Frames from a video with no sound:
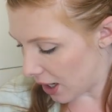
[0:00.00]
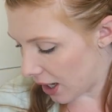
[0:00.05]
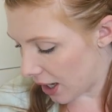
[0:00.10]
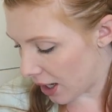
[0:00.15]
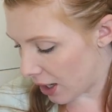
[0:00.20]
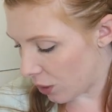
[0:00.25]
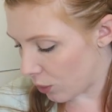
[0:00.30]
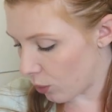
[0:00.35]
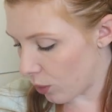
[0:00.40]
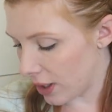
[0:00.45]

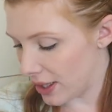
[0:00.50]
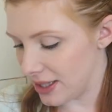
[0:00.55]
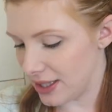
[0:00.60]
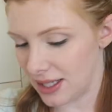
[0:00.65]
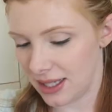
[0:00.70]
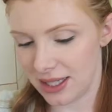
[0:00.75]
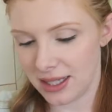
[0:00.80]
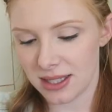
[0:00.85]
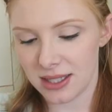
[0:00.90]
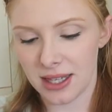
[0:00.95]
Uh,
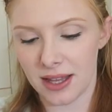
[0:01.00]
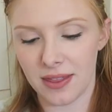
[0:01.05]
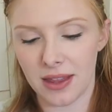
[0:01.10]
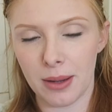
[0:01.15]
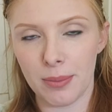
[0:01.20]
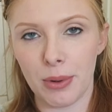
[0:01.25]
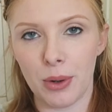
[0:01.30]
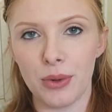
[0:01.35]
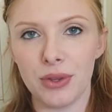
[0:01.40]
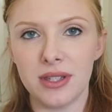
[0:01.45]
onesies and
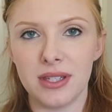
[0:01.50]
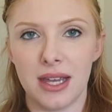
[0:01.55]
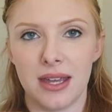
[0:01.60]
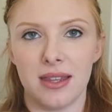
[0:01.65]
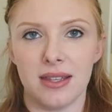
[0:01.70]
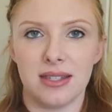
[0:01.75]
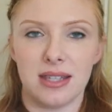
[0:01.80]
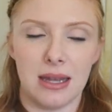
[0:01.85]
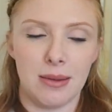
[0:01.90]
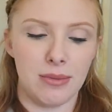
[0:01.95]
they both say
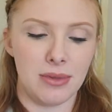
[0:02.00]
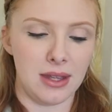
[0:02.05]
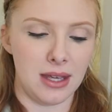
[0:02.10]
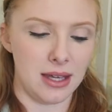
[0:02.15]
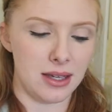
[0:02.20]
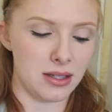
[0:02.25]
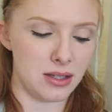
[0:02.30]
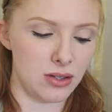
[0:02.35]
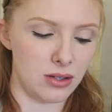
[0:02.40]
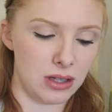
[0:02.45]
the same
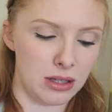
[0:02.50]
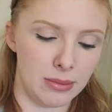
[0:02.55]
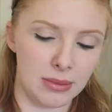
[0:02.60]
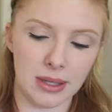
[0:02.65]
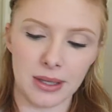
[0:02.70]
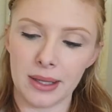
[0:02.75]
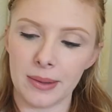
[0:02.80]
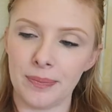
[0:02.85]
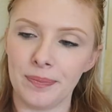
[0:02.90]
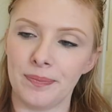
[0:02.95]
thing, so let
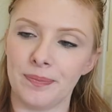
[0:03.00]
me